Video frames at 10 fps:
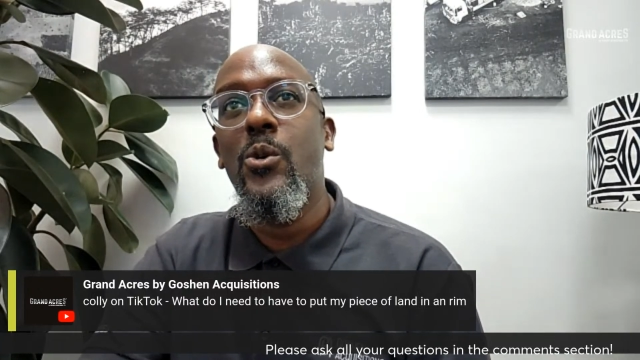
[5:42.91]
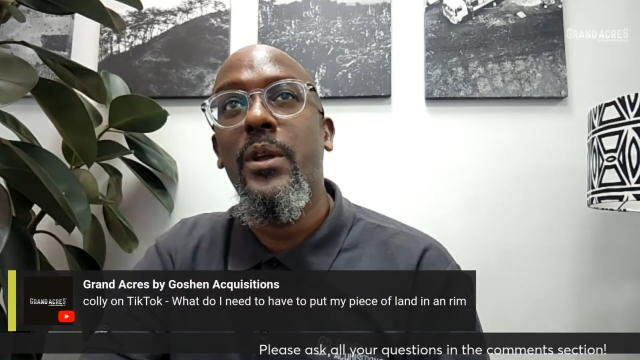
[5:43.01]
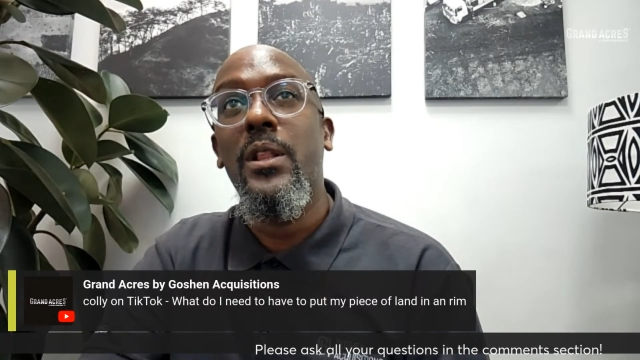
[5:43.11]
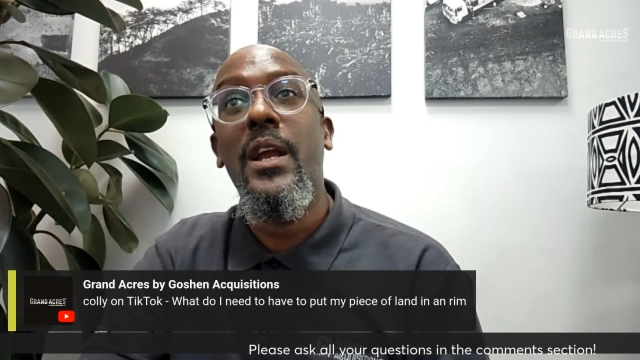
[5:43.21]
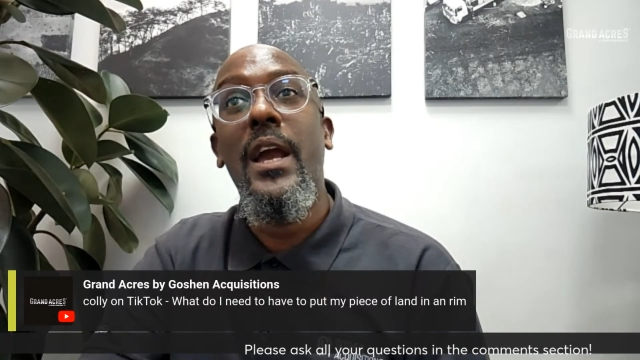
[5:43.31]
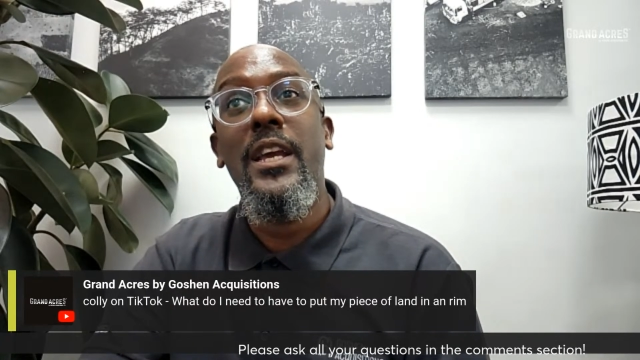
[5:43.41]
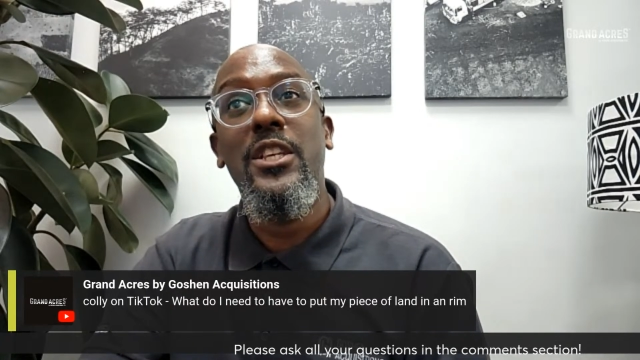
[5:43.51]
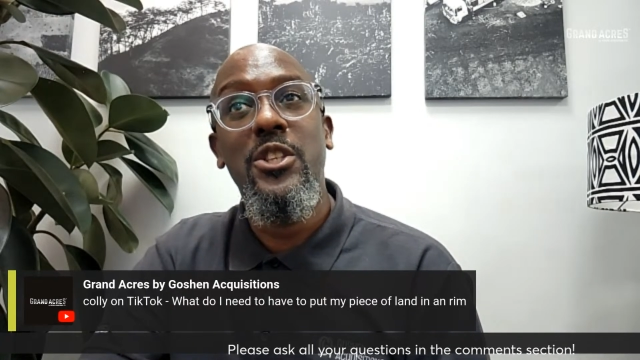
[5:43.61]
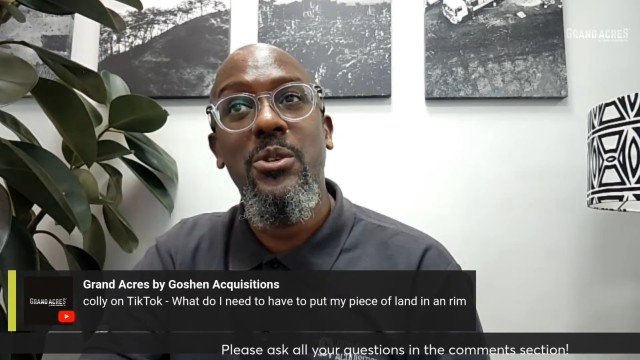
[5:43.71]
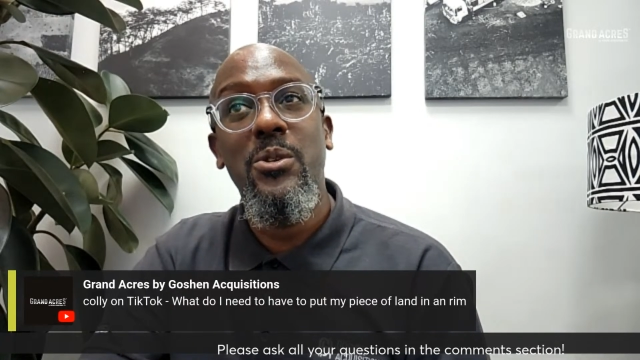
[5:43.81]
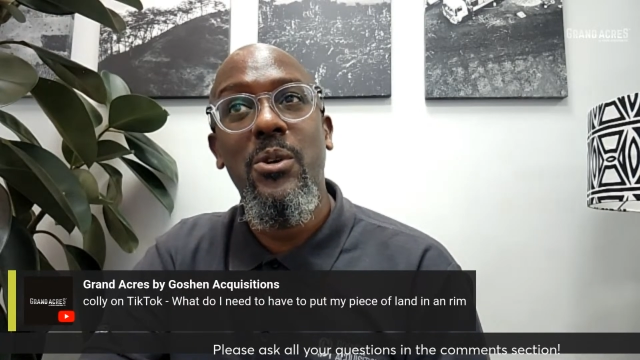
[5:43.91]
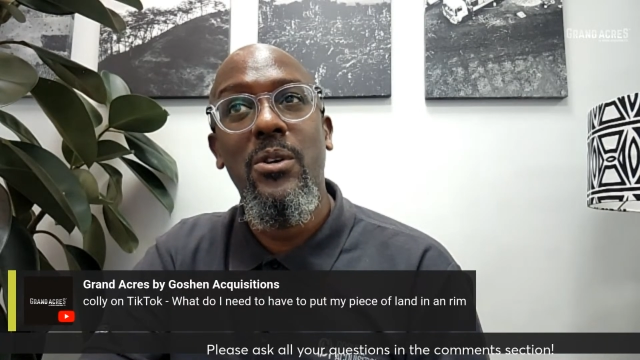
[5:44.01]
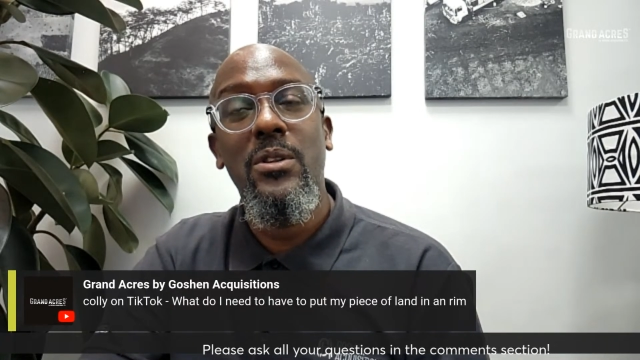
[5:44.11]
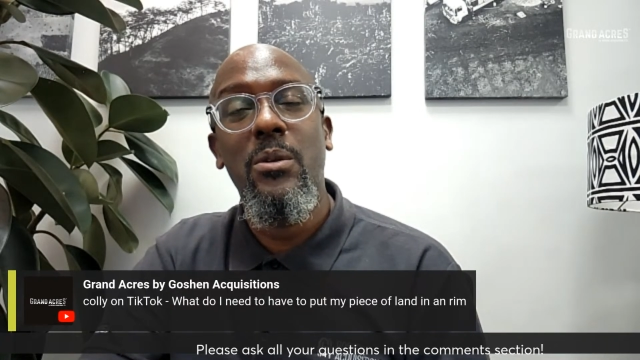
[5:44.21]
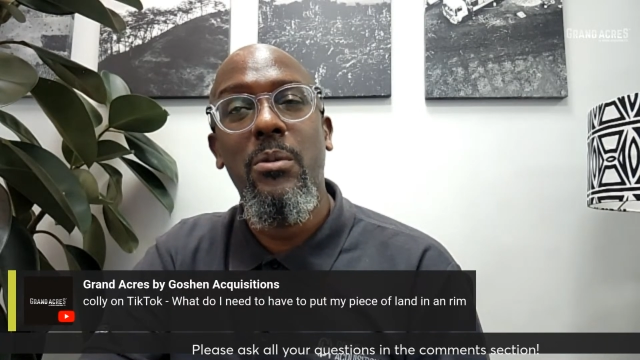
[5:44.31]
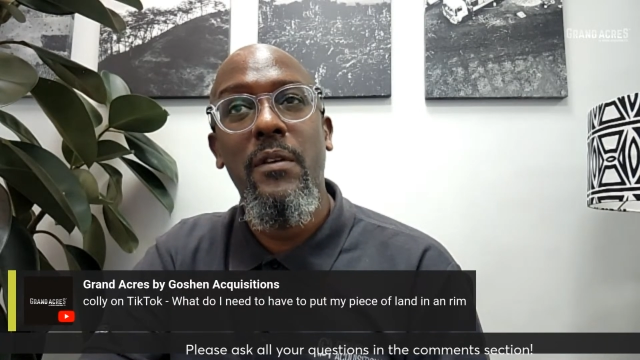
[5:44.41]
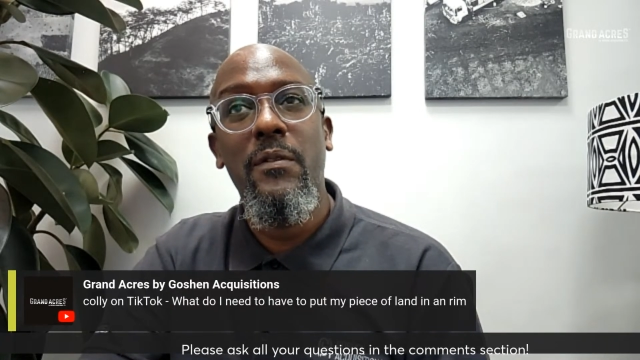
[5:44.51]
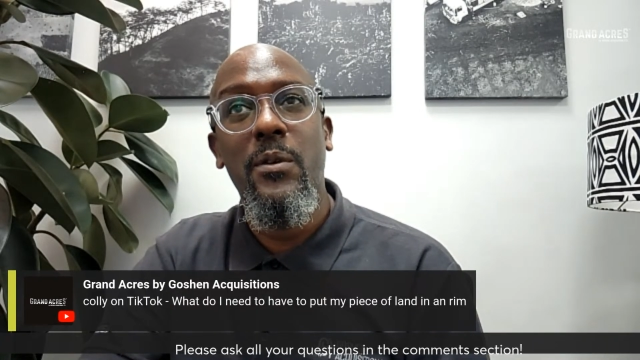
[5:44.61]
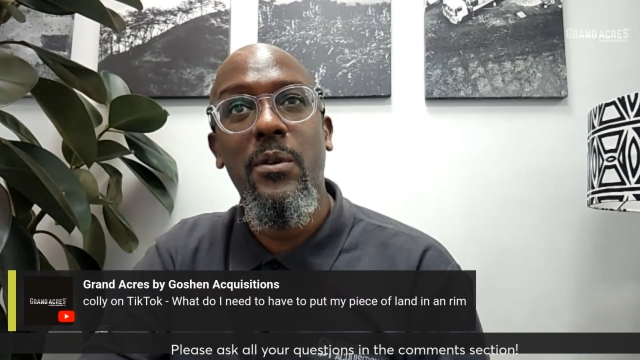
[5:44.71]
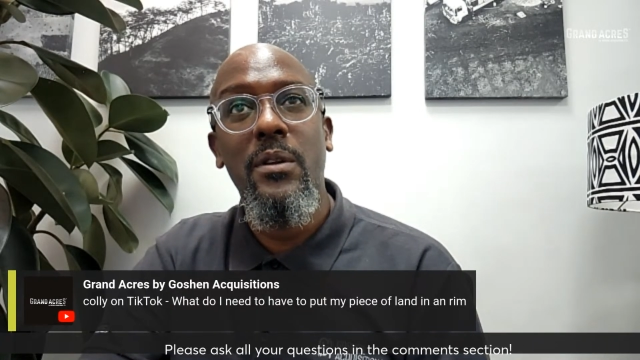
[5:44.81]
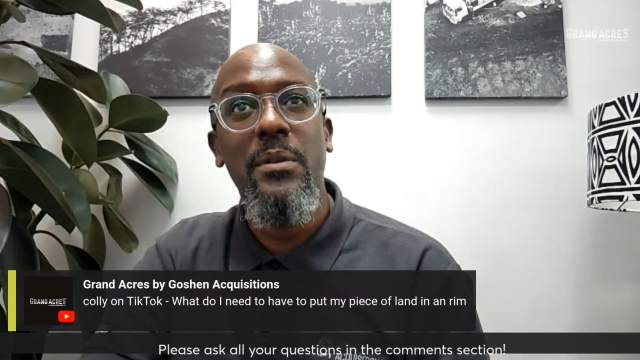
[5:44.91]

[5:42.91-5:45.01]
will guide you on the way forward,